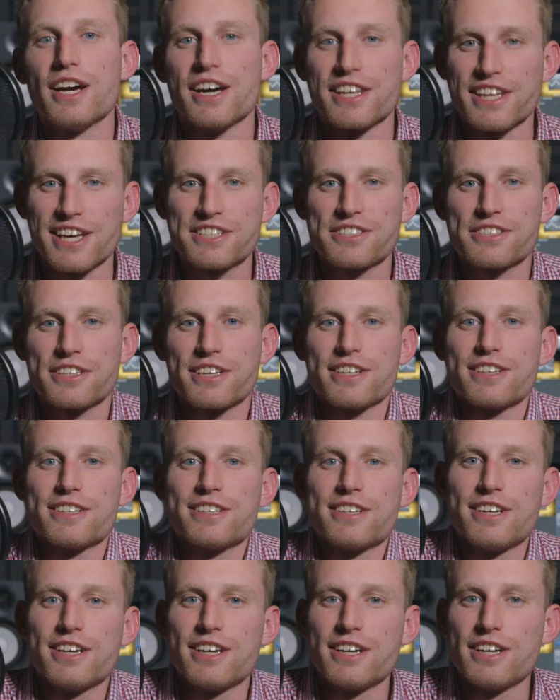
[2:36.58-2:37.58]
And that's it.
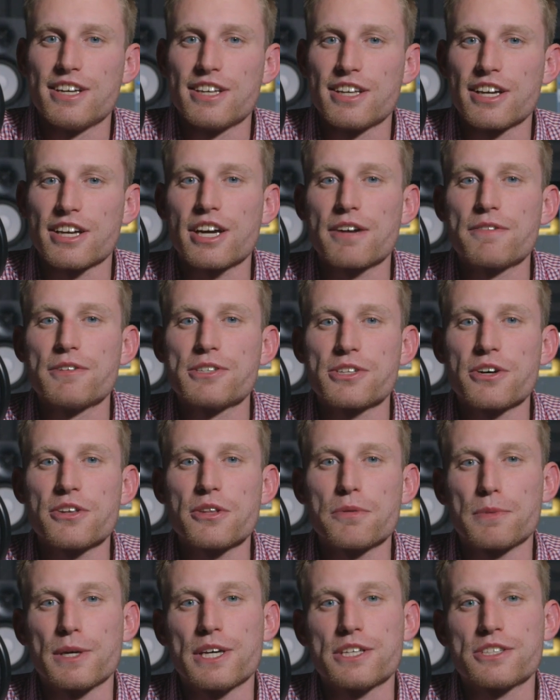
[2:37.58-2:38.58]
That covers all
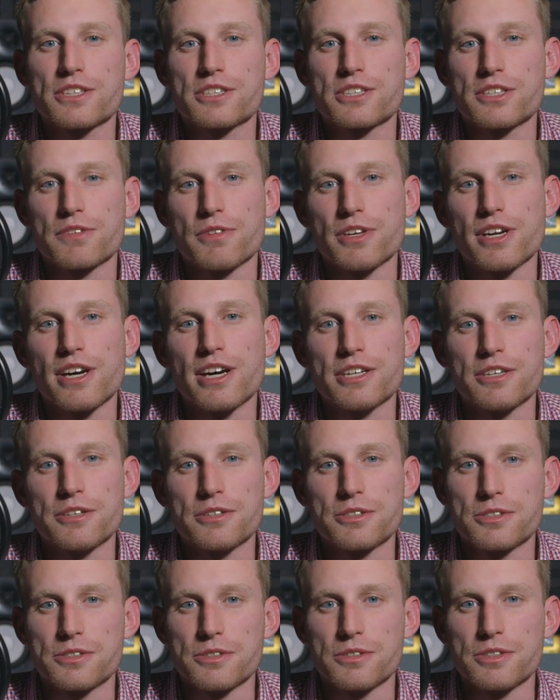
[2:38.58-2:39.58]
the basics of the
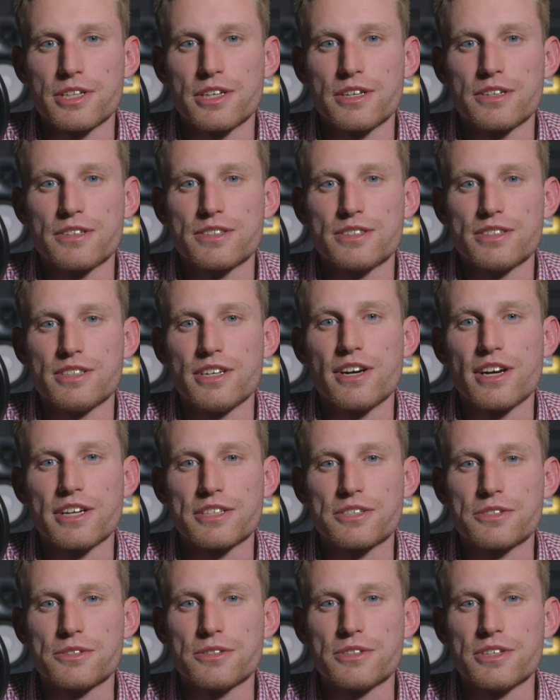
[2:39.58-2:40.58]
audio studio here
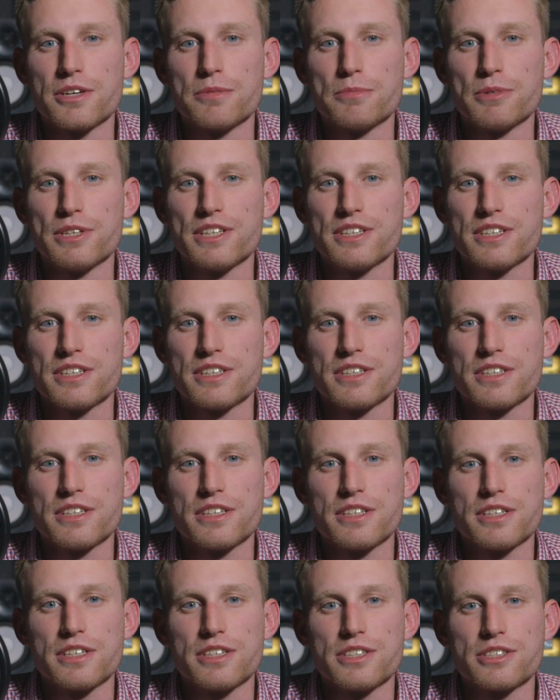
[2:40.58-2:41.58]
at Studio Me.
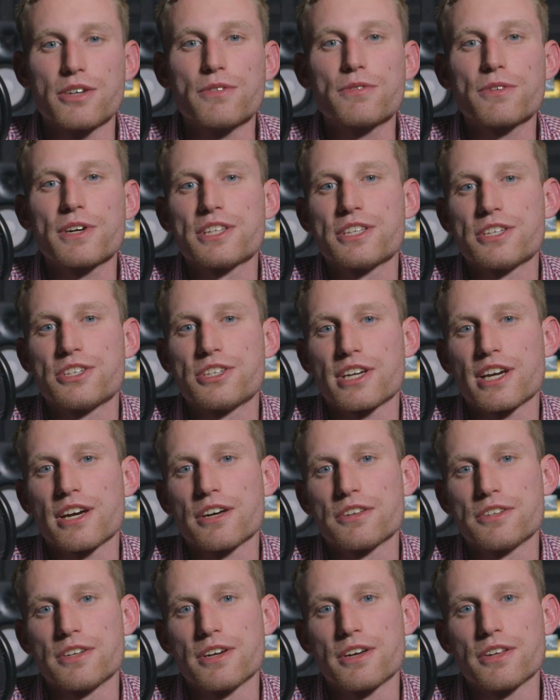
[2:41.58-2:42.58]
Don't forget to check
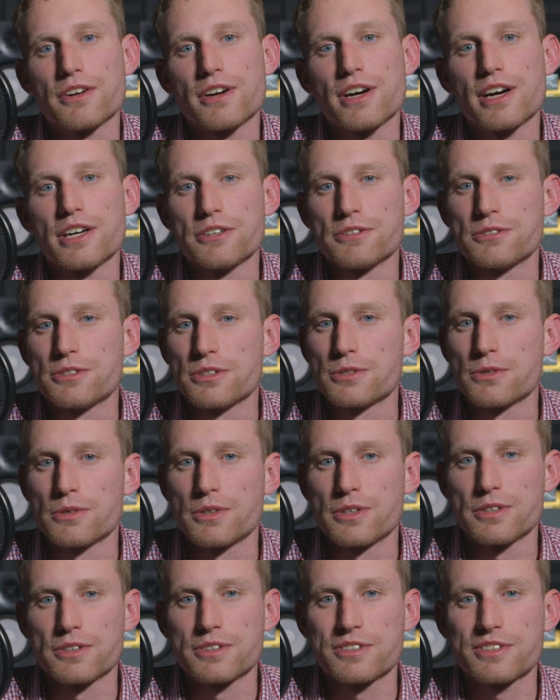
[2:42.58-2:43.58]
out the other audio
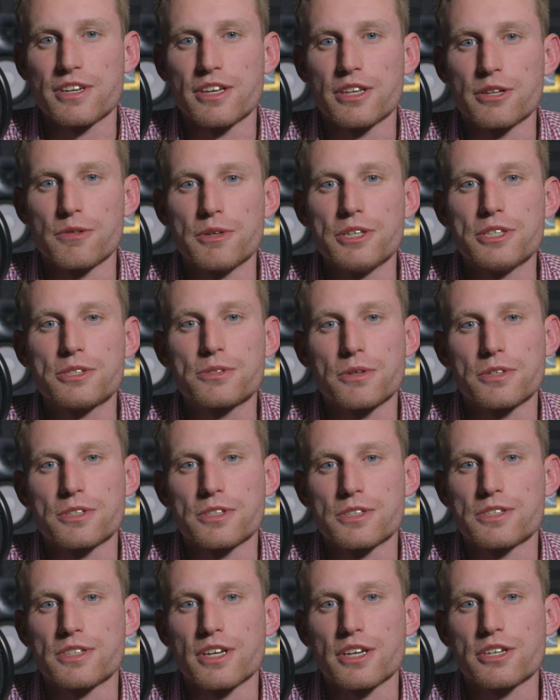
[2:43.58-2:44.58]
tutorials on the
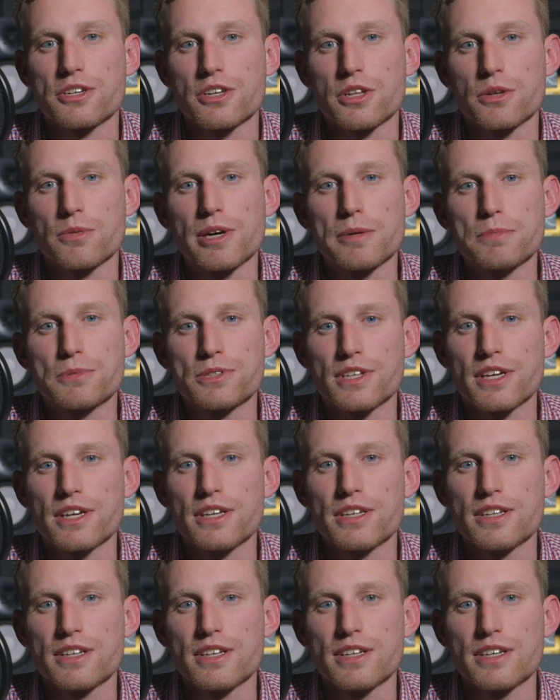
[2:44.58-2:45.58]
resources section of the
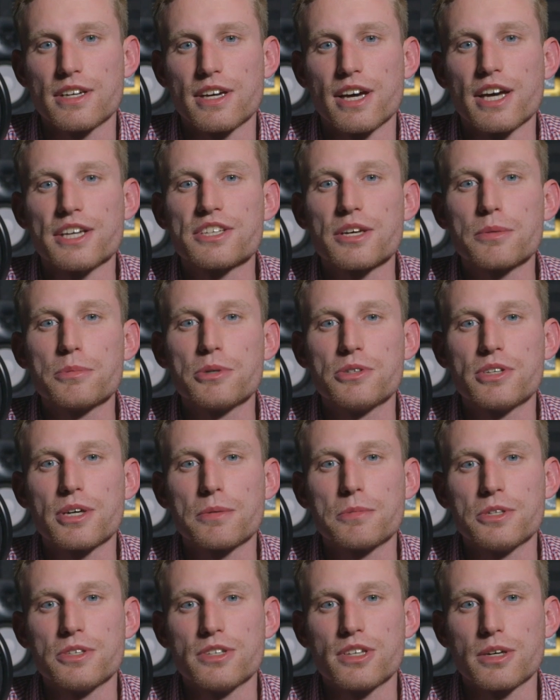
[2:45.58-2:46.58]
website at
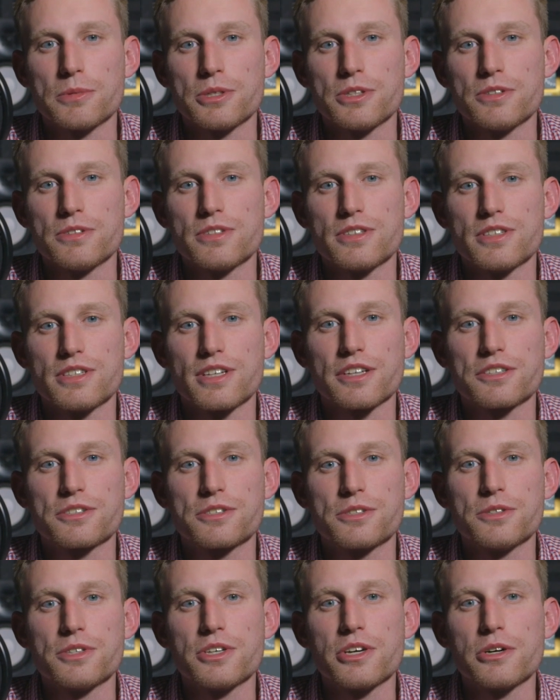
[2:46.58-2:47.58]

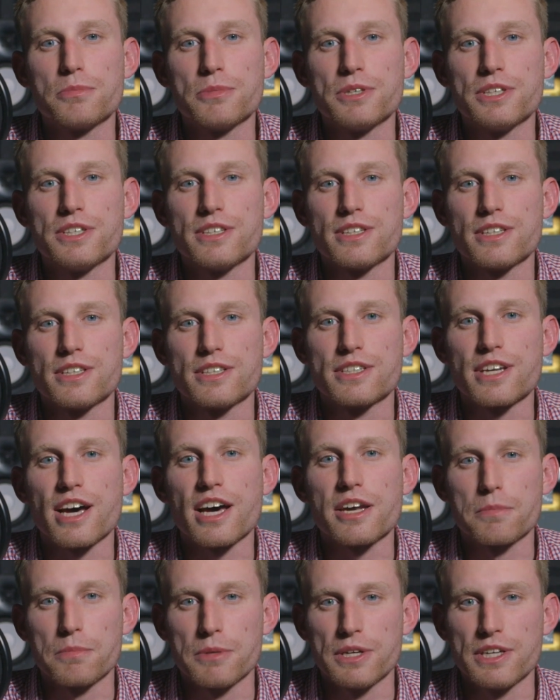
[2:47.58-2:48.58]

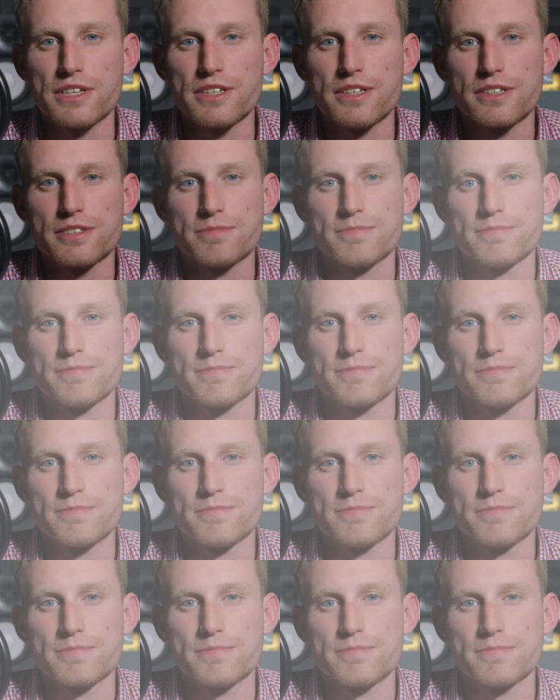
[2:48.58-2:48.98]
www.studiome.me.